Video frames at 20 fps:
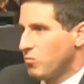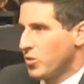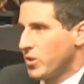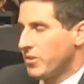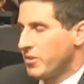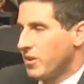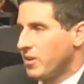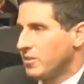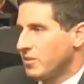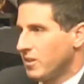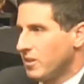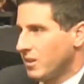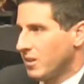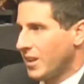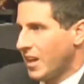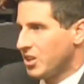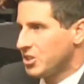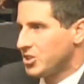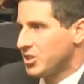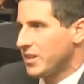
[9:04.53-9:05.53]
with an
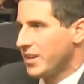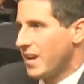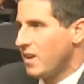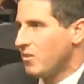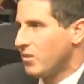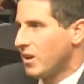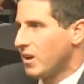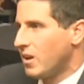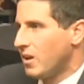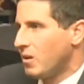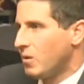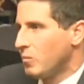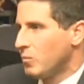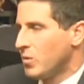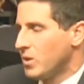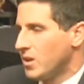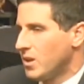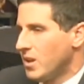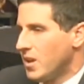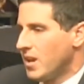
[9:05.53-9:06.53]
election outcome
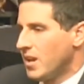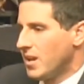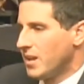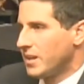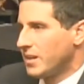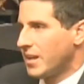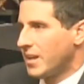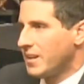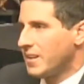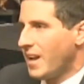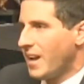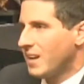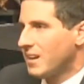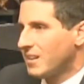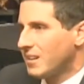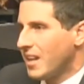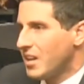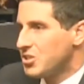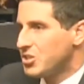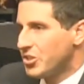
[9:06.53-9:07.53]
cannot
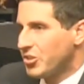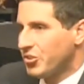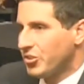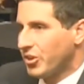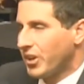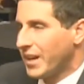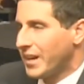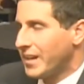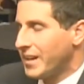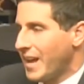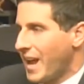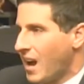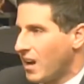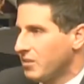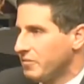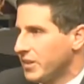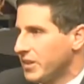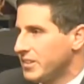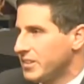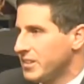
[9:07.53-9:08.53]
legislate it out
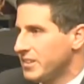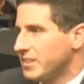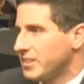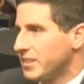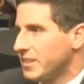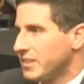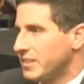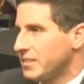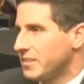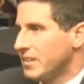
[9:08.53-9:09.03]
of existence.